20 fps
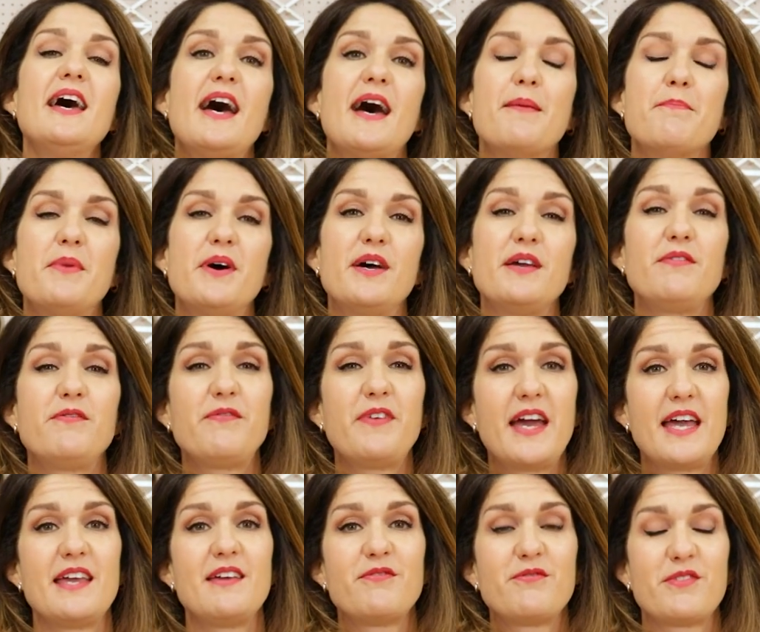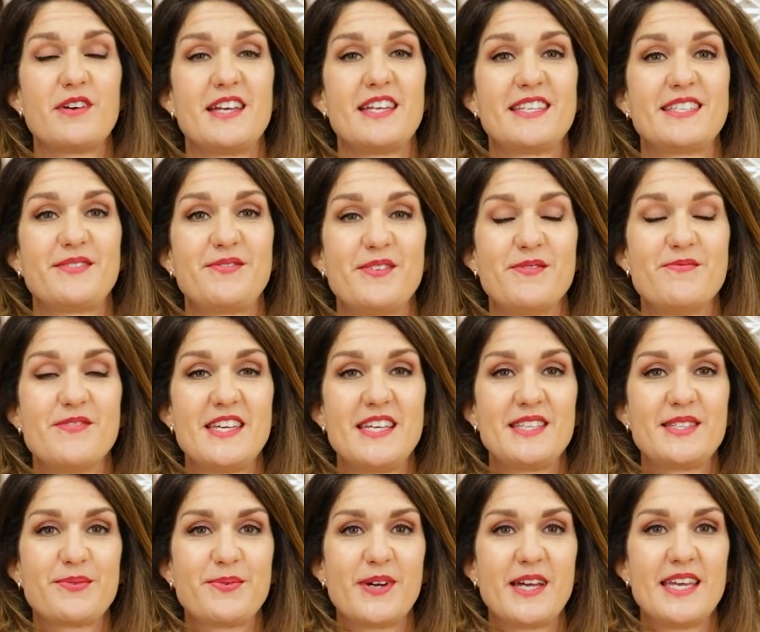And my favourites from
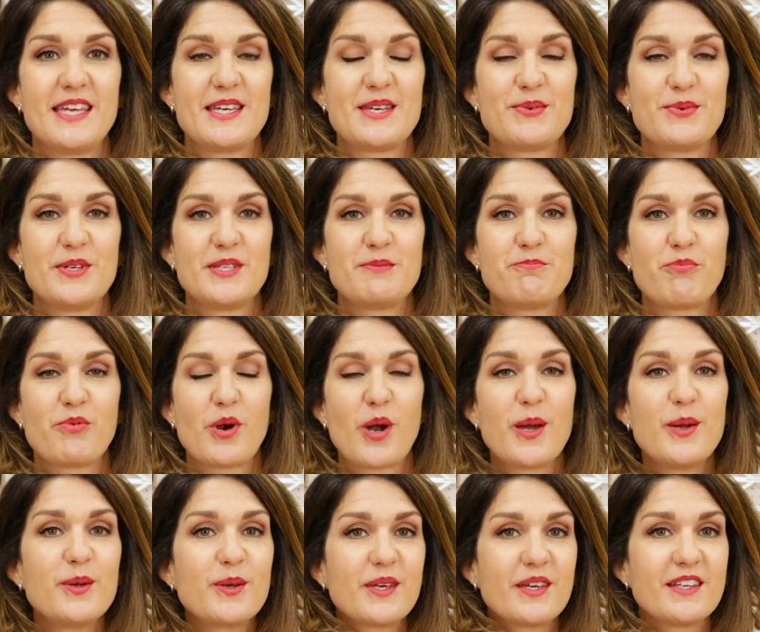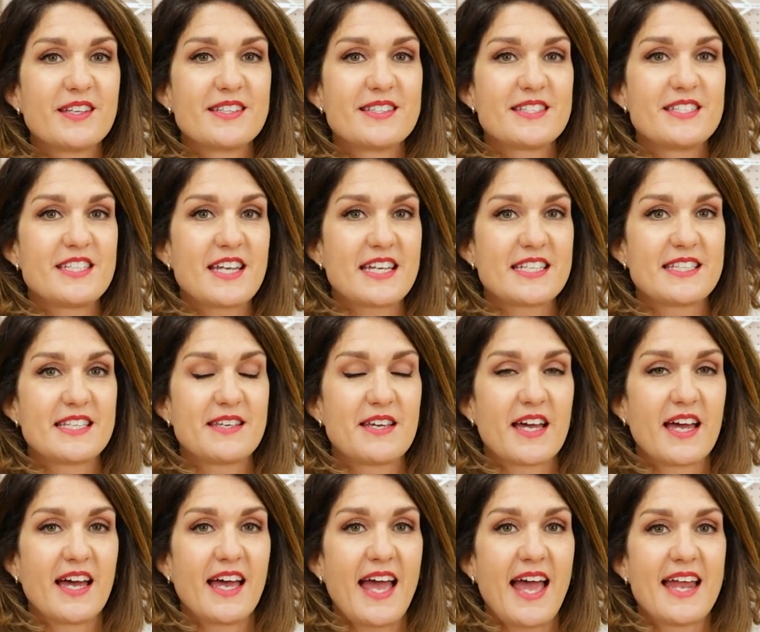this week was Brogan's
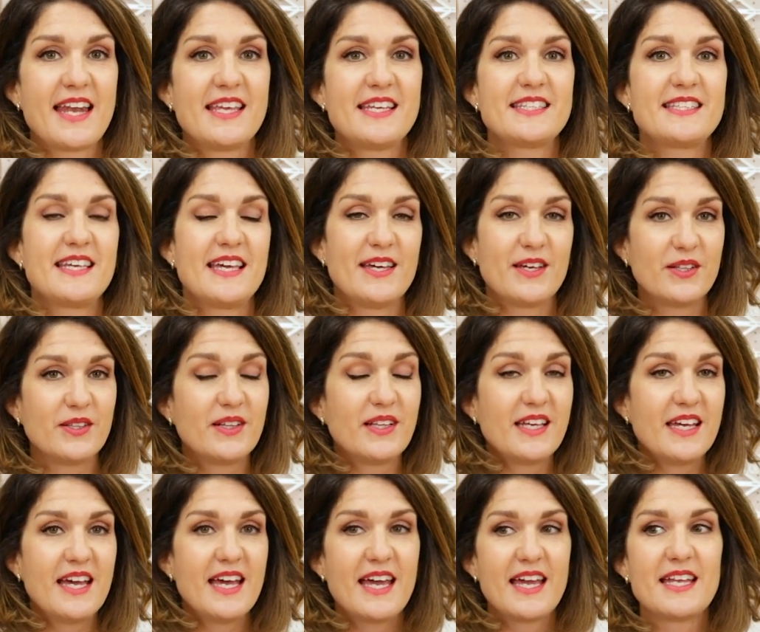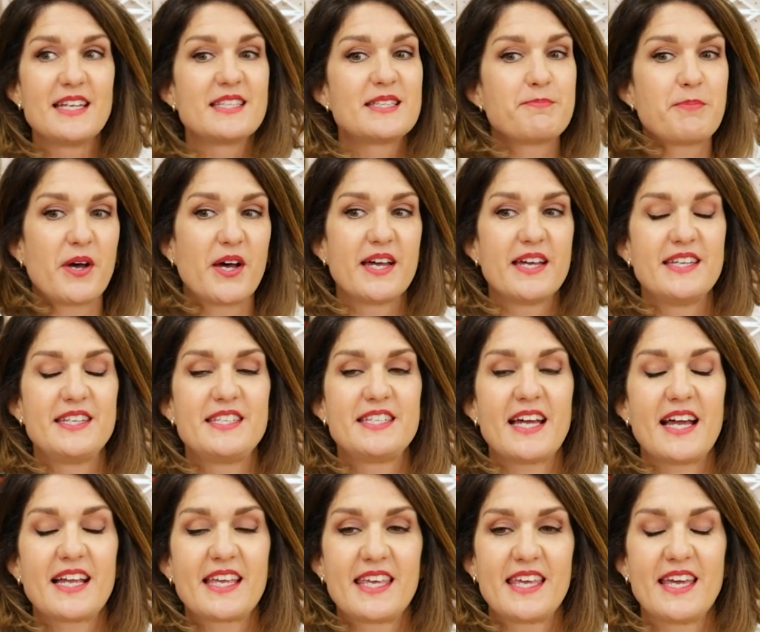Jessica Ennis Hill inspired
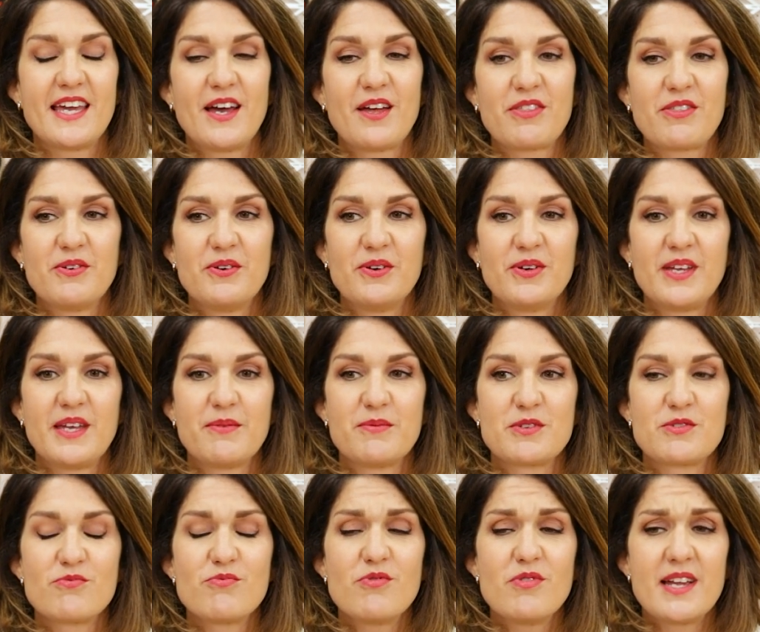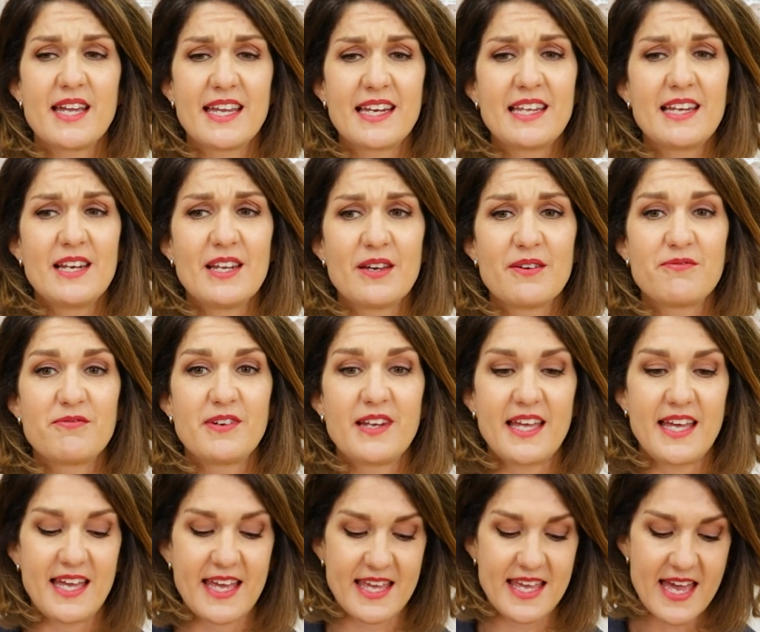jacket. I thought it was really
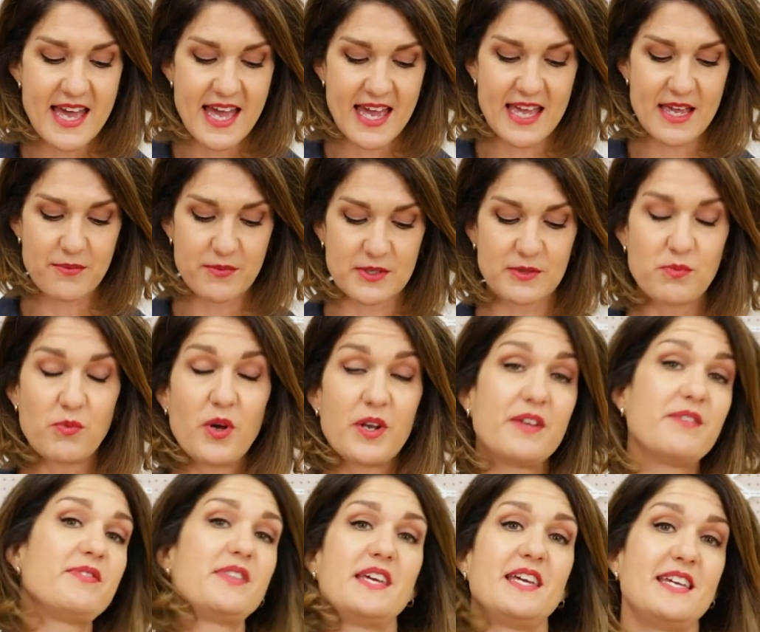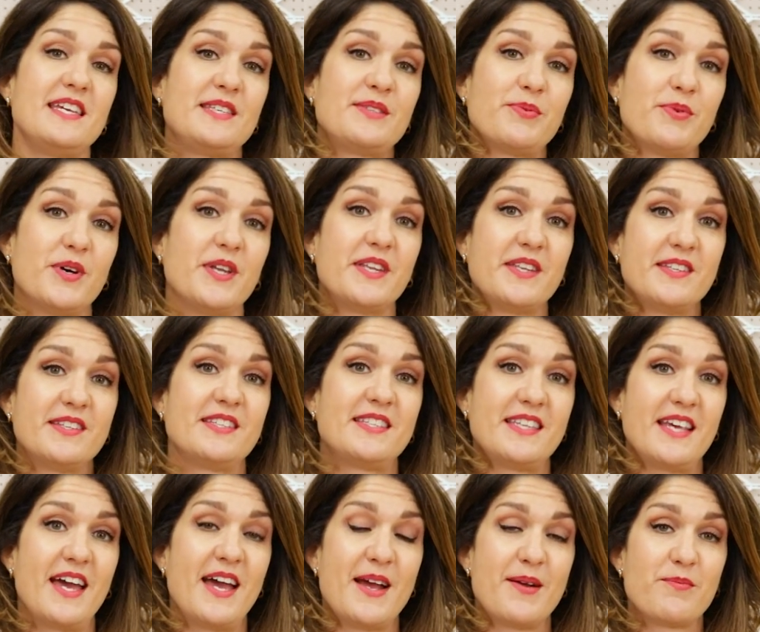lovely. It was one of these
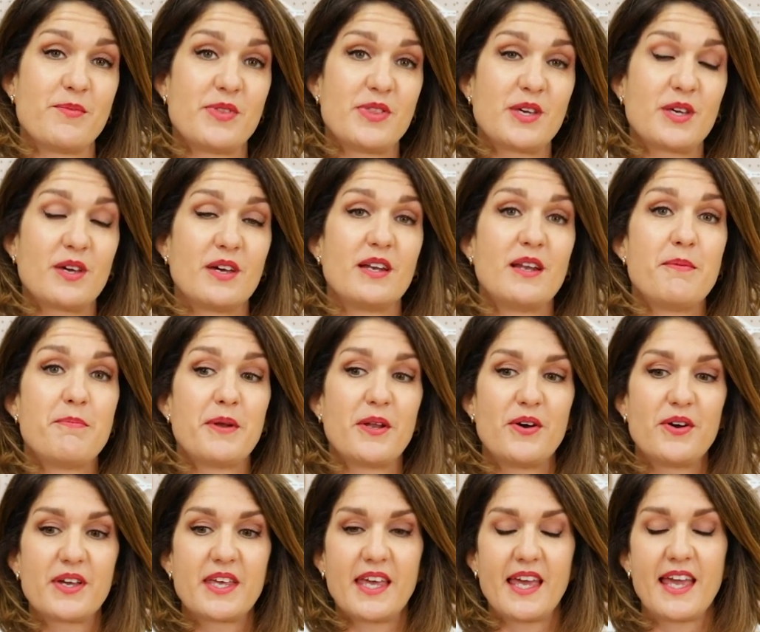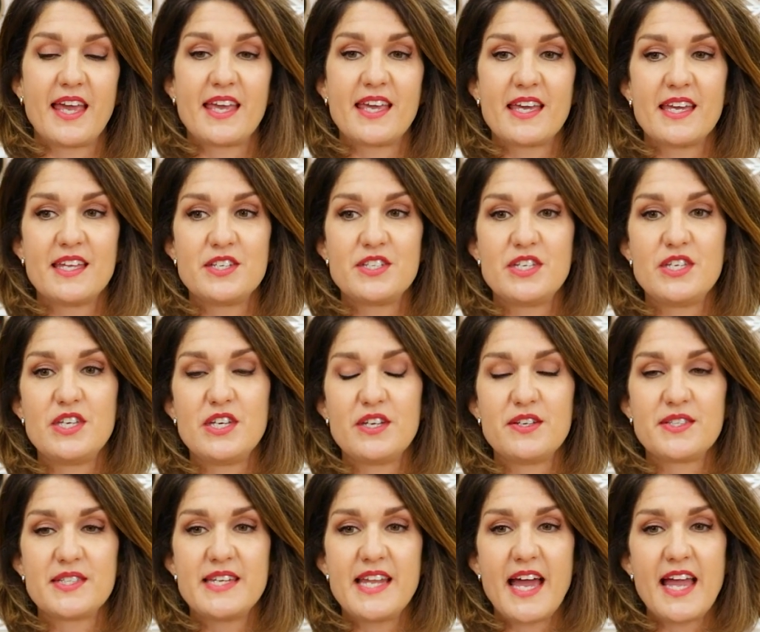ones with the colour blocking, and she
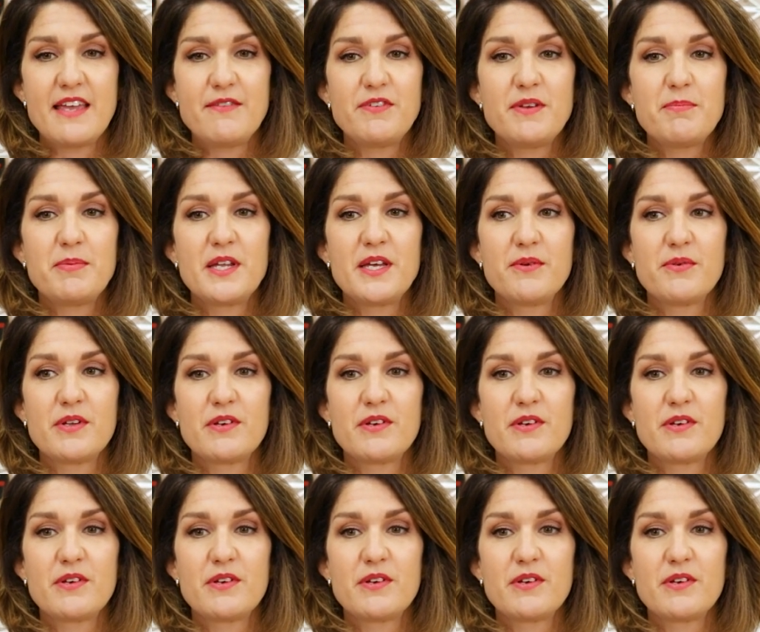used navy blue